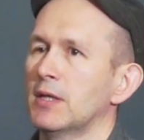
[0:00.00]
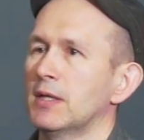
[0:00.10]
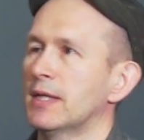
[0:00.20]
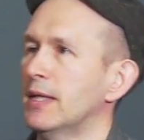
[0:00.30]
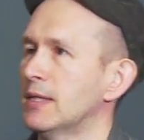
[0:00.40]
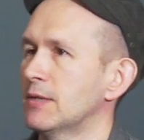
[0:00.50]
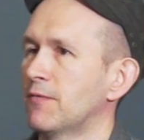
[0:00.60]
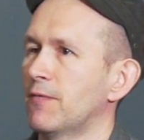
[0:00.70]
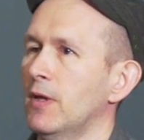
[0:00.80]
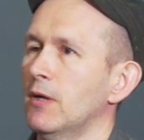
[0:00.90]
against the
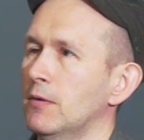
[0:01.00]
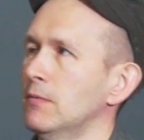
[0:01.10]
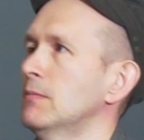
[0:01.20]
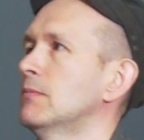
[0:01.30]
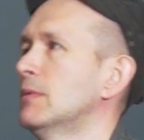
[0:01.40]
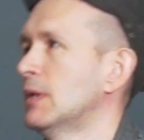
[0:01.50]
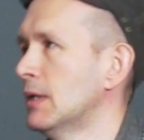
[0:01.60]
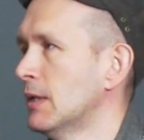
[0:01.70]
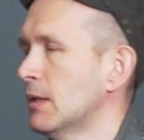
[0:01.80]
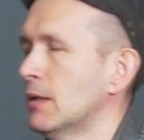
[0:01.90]
flow
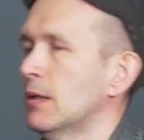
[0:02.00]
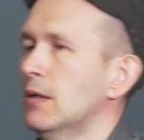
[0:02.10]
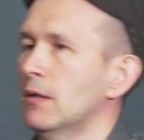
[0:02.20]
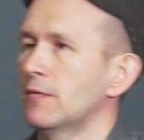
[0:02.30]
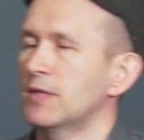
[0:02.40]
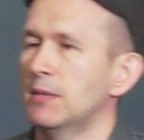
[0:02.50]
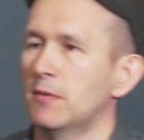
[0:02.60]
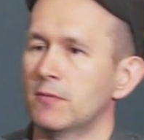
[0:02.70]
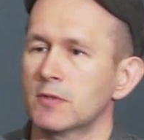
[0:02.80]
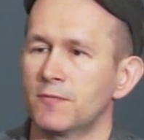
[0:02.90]
of some
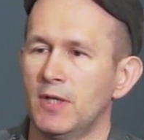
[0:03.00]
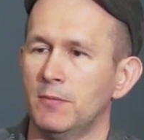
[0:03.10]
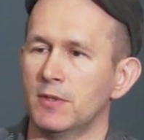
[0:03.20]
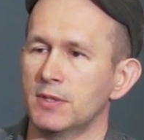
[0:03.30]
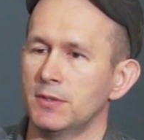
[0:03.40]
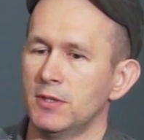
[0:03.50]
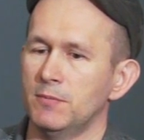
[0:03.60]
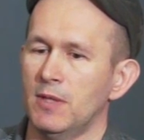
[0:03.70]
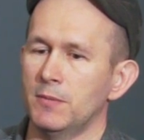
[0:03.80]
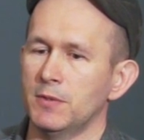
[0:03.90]
of those frameworks, such as
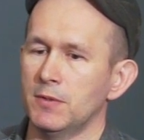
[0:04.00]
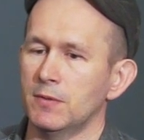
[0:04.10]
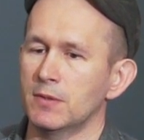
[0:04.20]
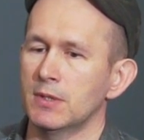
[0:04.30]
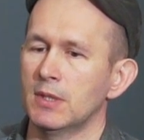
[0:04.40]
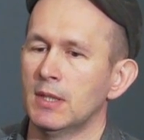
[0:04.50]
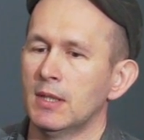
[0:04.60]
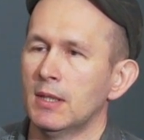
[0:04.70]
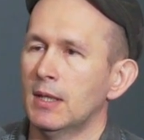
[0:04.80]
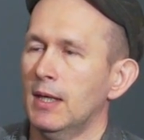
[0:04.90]
MapReduce,
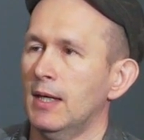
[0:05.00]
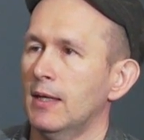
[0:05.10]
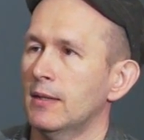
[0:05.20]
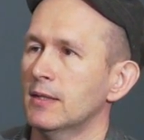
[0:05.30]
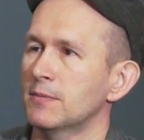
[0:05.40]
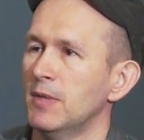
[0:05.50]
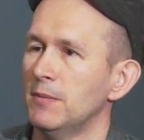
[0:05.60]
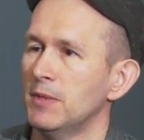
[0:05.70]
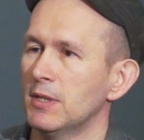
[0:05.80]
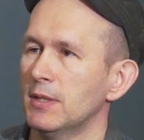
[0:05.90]
let's
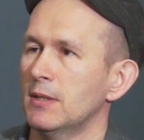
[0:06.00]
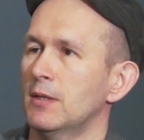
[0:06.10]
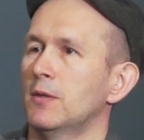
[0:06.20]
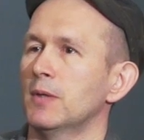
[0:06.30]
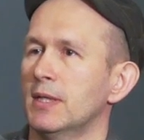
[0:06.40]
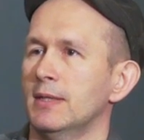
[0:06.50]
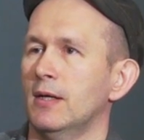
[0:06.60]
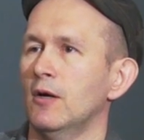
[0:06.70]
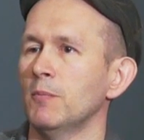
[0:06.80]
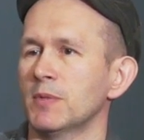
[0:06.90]
maybe look at
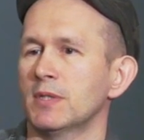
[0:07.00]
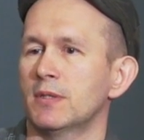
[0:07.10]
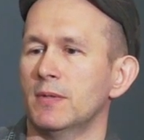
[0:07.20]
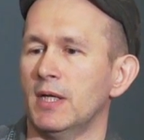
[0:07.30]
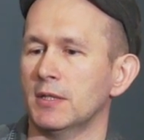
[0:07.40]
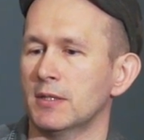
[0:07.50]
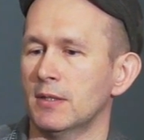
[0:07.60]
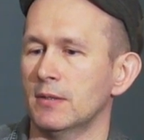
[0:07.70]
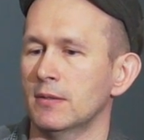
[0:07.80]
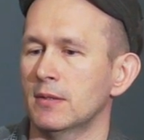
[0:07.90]
the opposite direction.
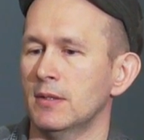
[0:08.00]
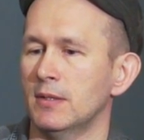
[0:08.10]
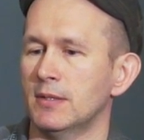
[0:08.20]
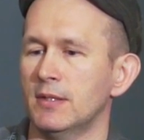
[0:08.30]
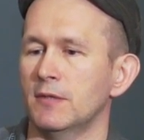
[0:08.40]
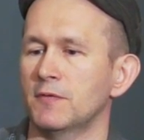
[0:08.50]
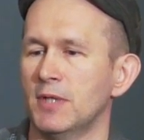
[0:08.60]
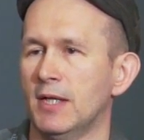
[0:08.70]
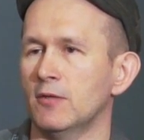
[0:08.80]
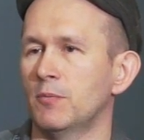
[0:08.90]
Instead of
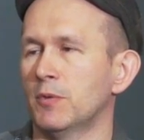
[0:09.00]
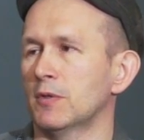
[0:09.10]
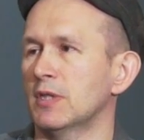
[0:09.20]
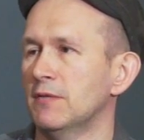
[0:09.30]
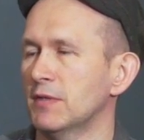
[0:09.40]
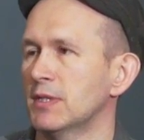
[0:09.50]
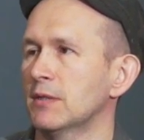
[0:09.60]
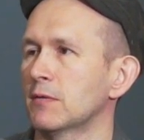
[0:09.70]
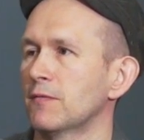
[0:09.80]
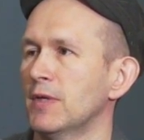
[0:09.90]
trying to port every
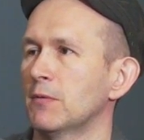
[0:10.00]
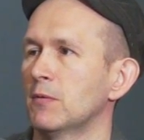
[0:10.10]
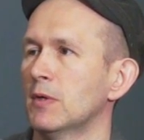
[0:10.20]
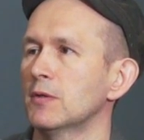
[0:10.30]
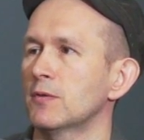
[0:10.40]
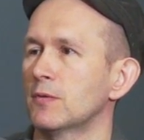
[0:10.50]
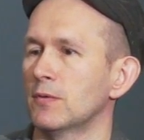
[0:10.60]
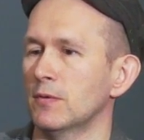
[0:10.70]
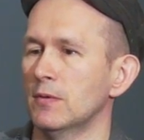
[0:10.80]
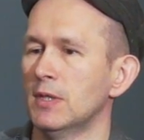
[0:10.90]
single thing we want to
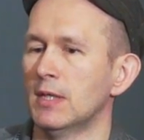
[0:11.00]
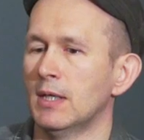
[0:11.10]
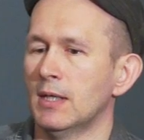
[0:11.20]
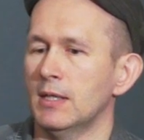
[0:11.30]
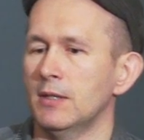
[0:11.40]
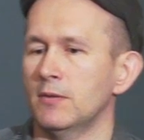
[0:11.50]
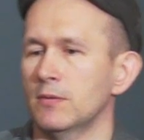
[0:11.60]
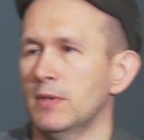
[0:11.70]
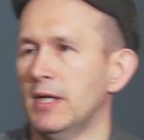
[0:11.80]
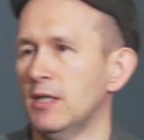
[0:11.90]
do
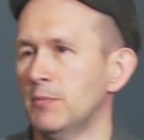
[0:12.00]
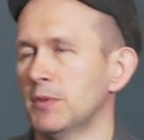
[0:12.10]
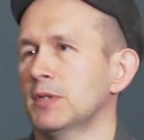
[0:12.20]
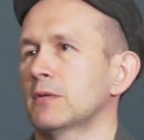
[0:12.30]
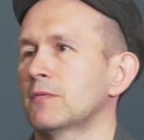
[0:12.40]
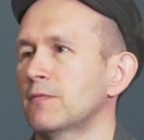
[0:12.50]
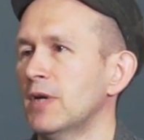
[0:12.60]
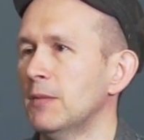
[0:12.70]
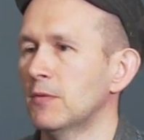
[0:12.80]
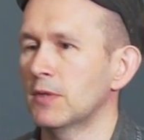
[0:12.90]
into any particular
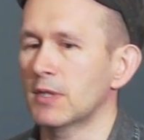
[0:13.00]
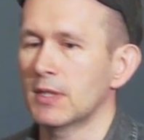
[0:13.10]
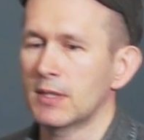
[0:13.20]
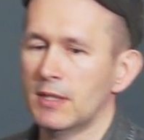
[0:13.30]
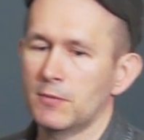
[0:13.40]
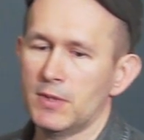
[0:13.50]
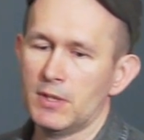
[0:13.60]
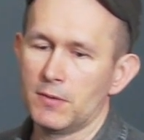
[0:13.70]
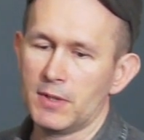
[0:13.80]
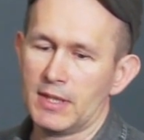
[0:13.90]
framework, can
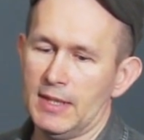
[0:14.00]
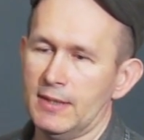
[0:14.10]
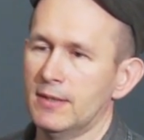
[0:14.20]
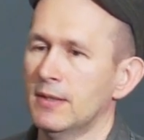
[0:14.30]
we look at